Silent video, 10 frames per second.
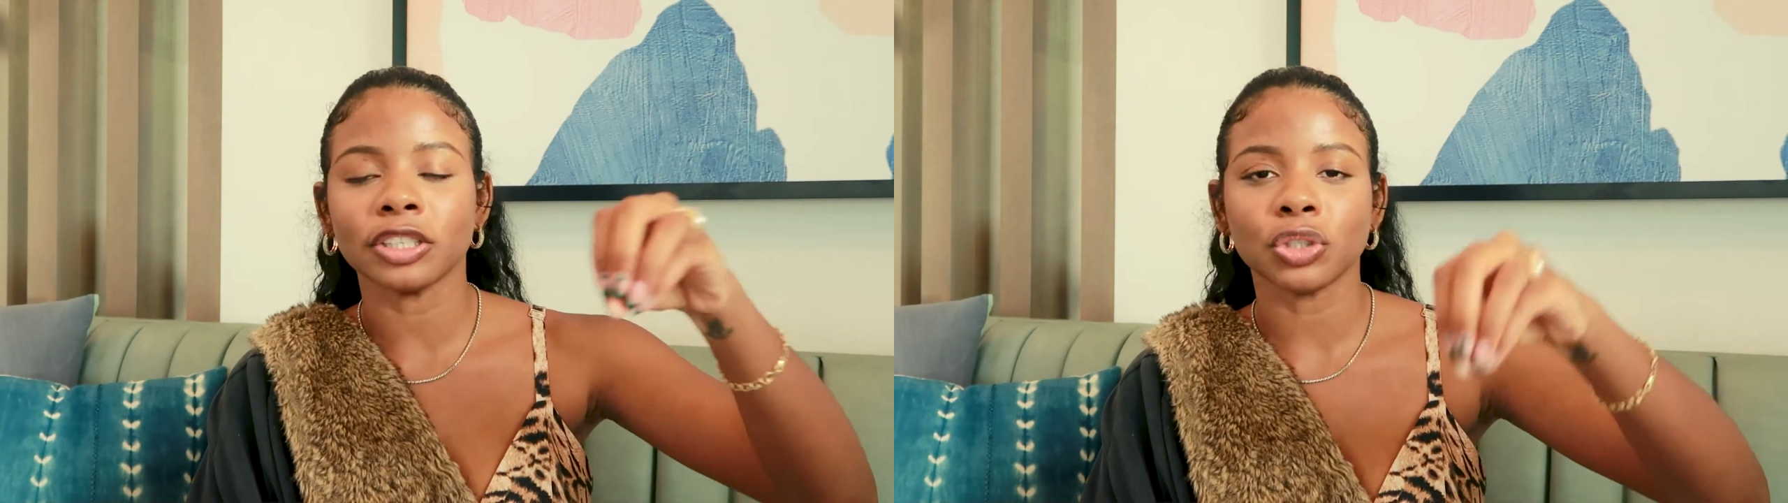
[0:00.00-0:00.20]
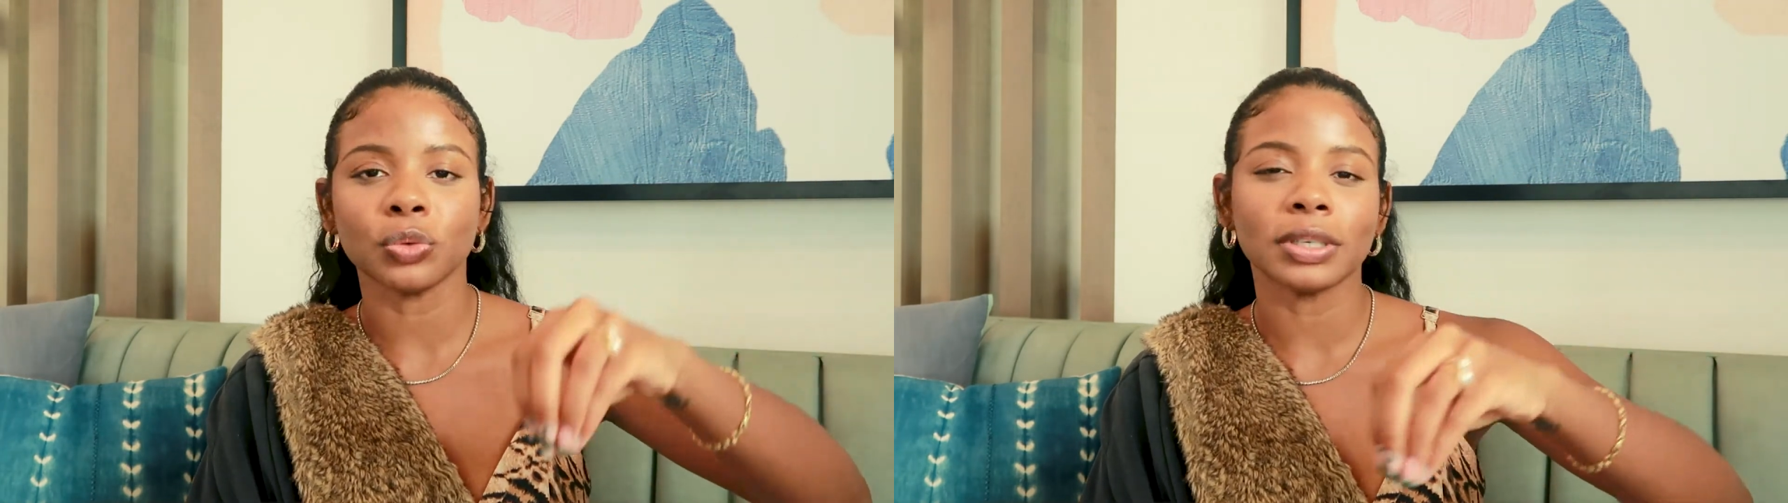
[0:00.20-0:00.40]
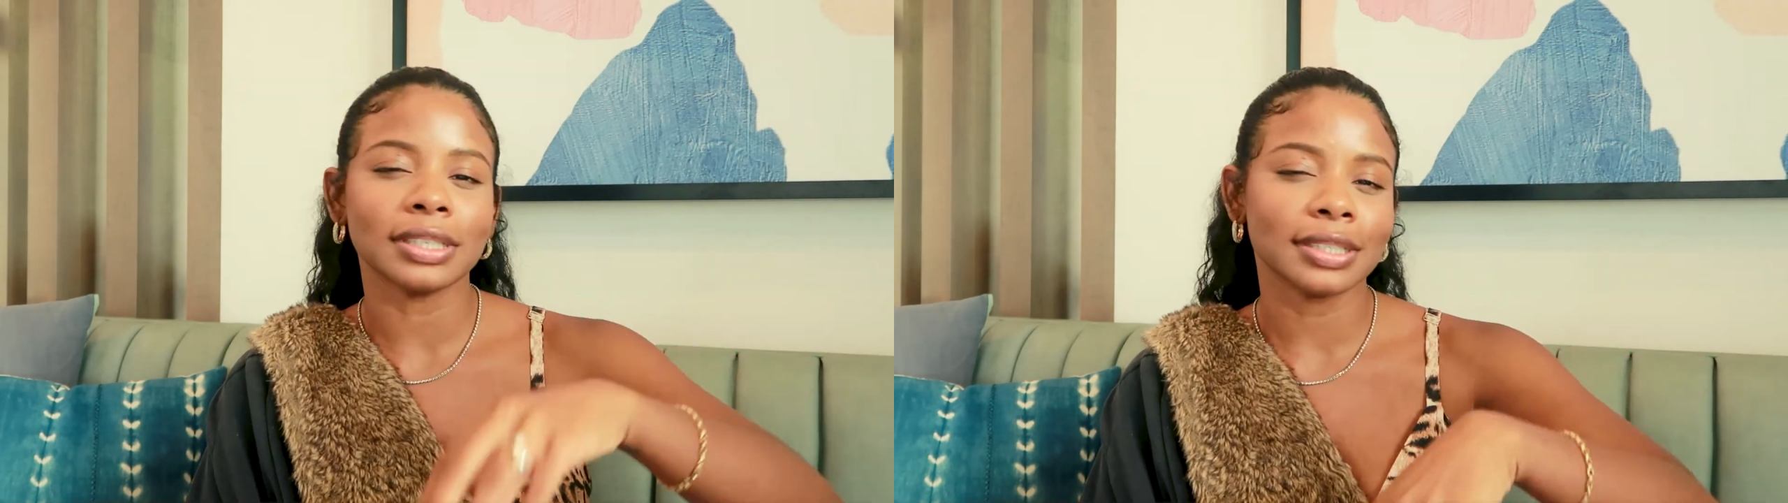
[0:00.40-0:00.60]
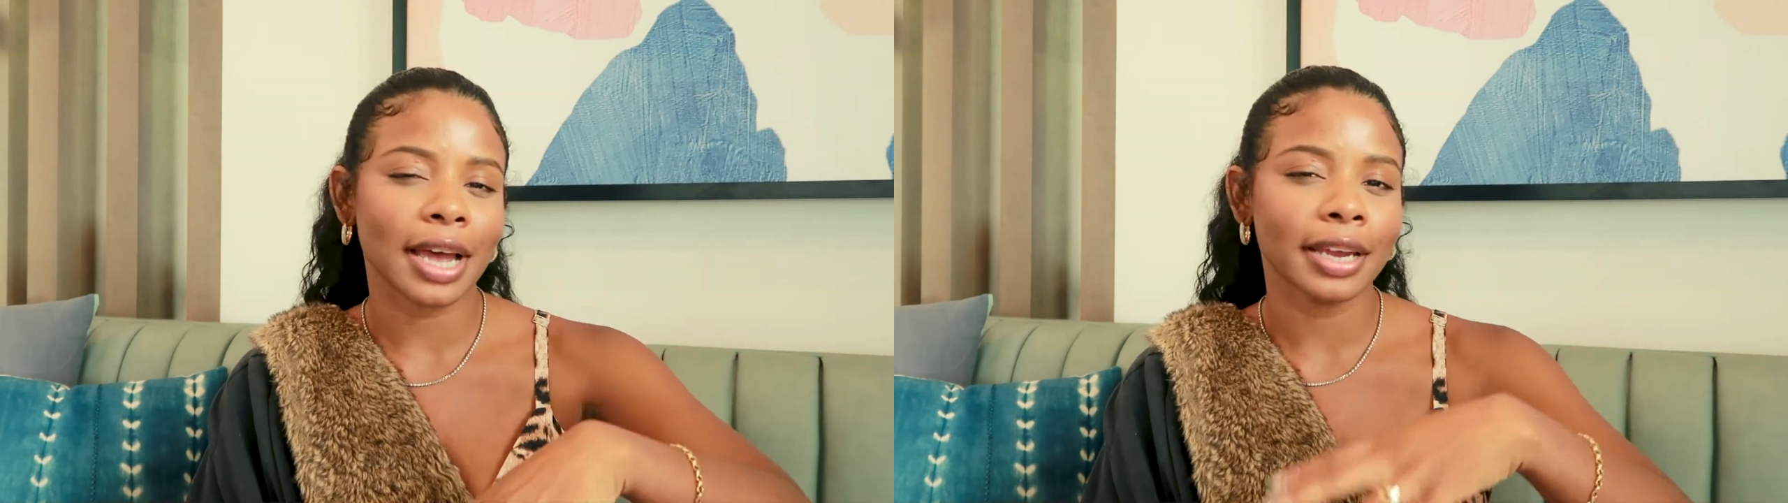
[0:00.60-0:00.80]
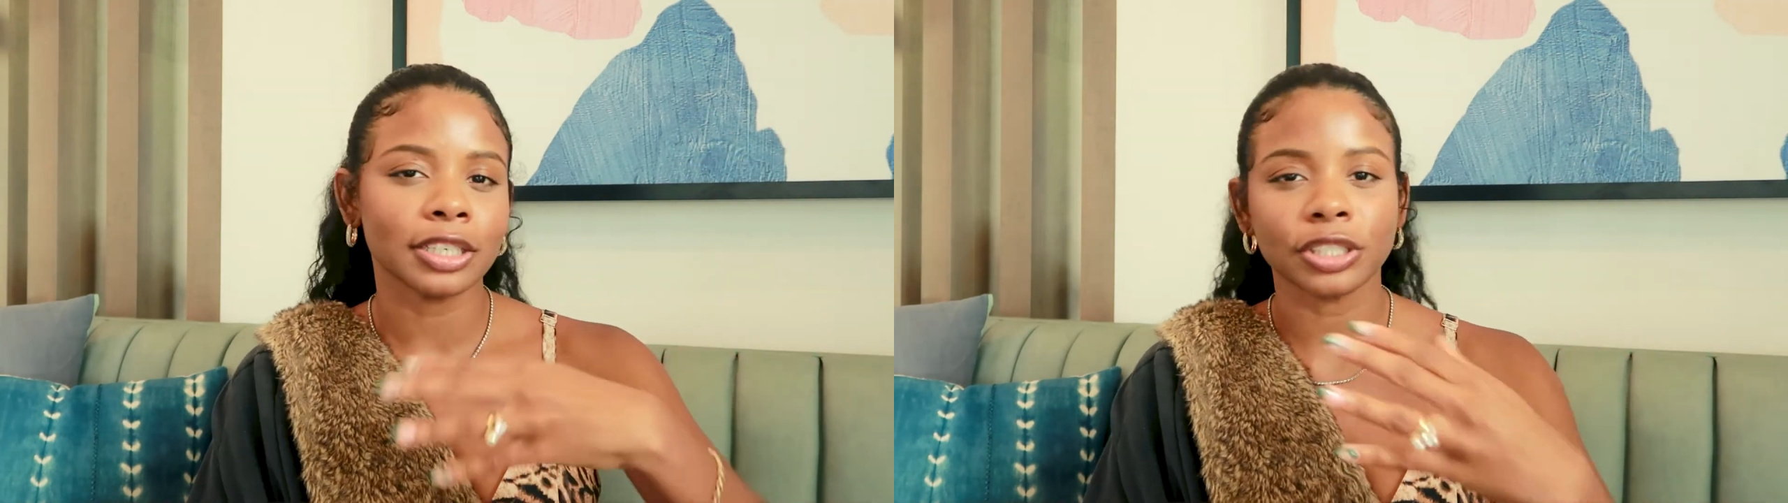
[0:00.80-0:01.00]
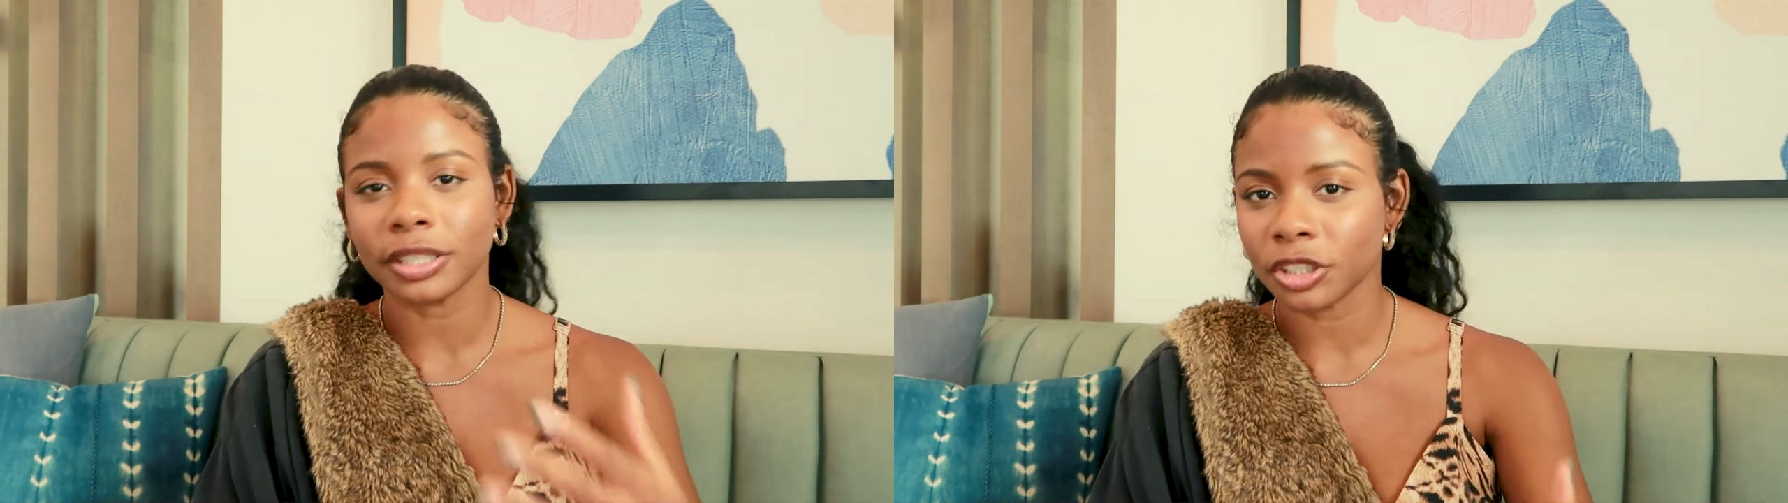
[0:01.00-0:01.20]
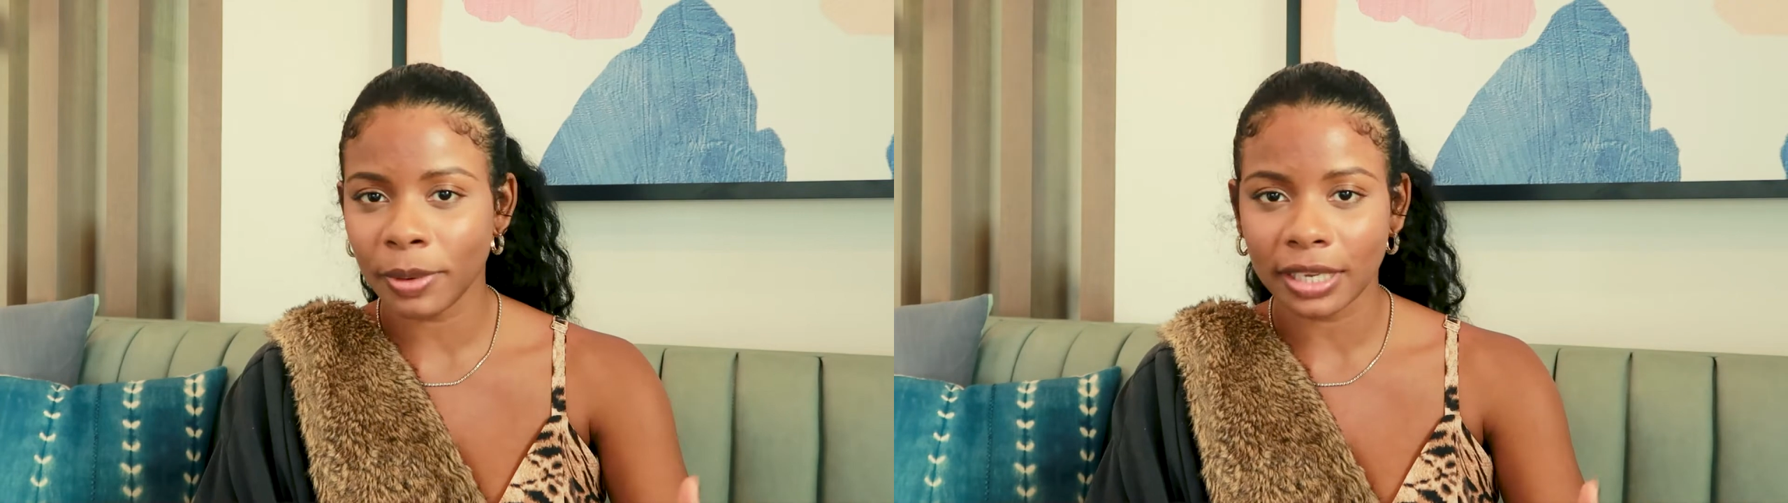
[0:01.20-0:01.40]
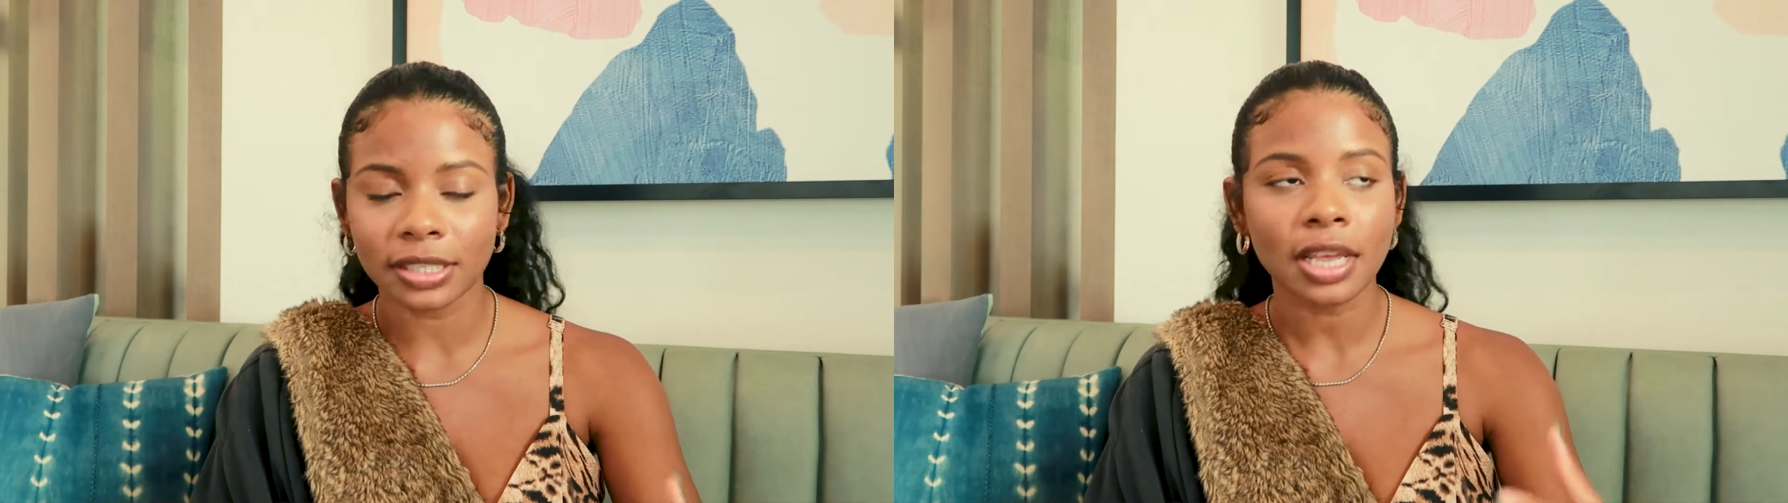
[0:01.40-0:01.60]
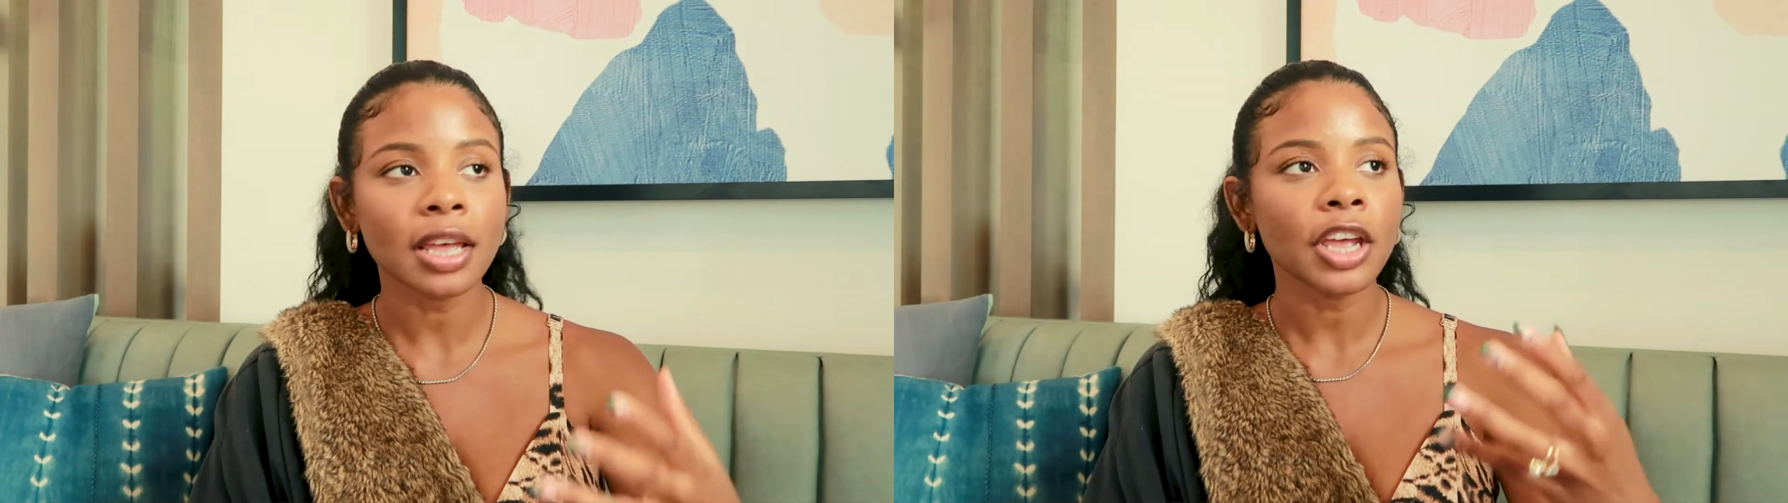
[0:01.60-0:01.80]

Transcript: into a design into your space,